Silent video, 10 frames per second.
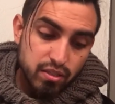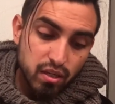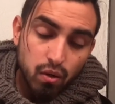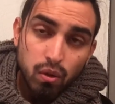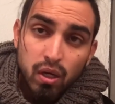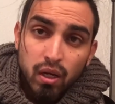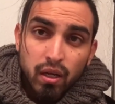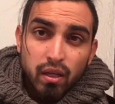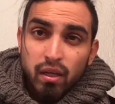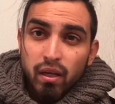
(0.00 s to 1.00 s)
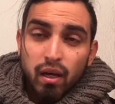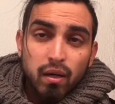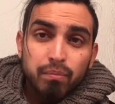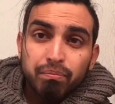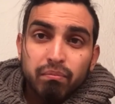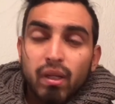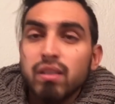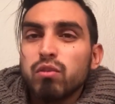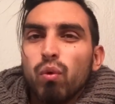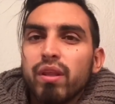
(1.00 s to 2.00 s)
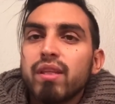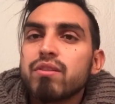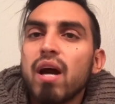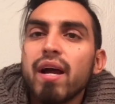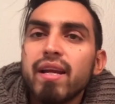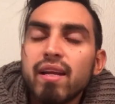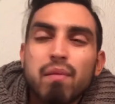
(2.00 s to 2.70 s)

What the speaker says: So it's worth trying it.